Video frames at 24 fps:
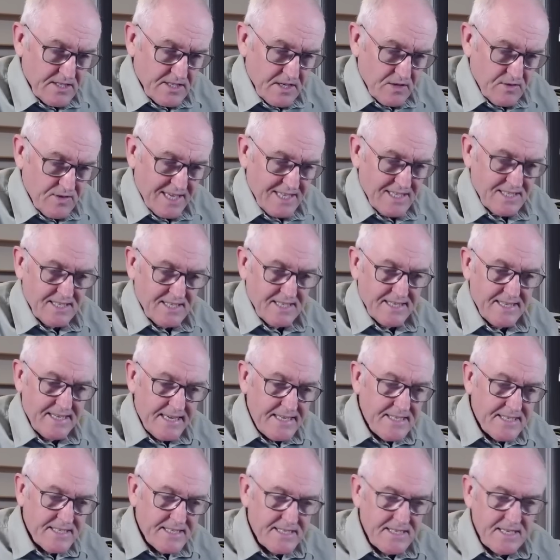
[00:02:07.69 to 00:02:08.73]
So that's the
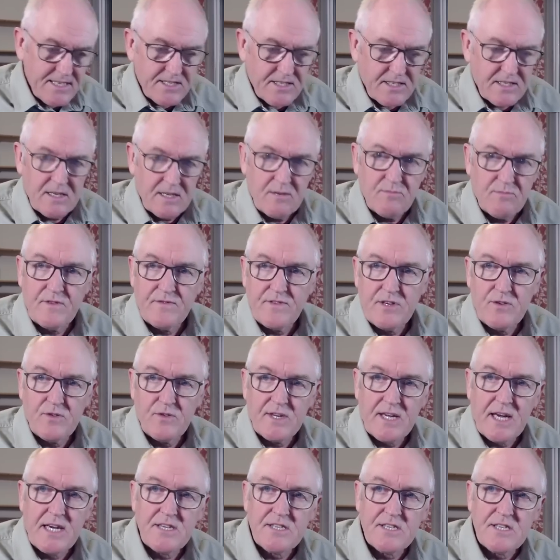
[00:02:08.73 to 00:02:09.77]
incidence, the number of new
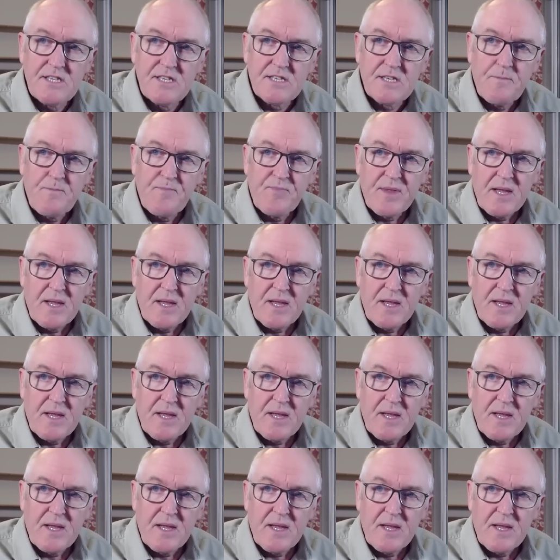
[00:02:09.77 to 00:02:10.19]
cases.